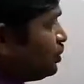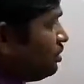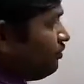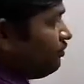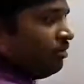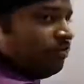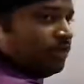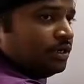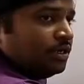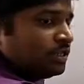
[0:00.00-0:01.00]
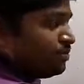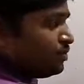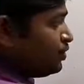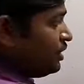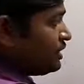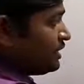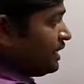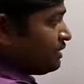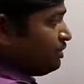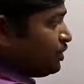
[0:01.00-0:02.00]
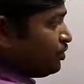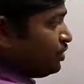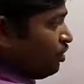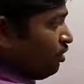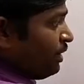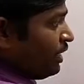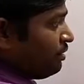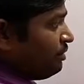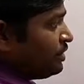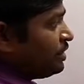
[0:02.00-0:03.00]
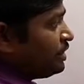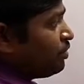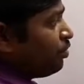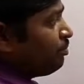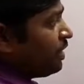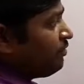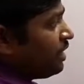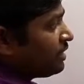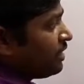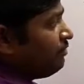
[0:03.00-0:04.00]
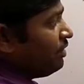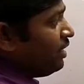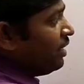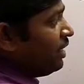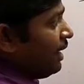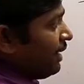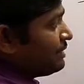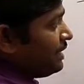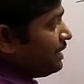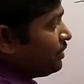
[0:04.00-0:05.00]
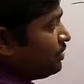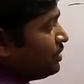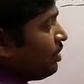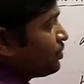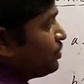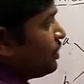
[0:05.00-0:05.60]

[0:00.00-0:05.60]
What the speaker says: of one substituent takes place to this carbon atom, means this lone pair of electron will excited to this oxygen